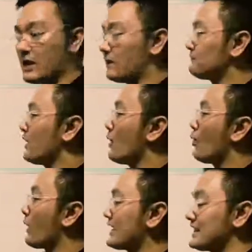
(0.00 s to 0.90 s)
Now,
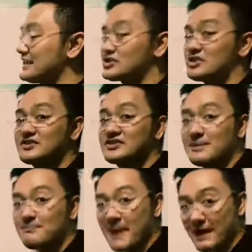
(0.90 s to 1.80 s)
when is
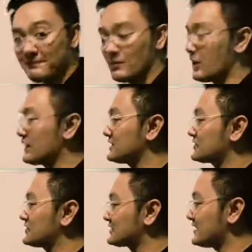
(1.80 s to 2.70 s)
your
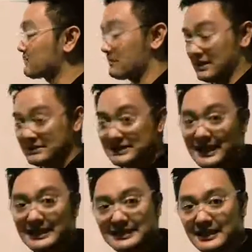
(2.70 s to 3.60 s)
CPAP
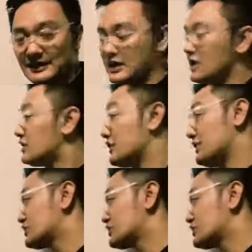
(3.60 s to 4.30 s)
indicated?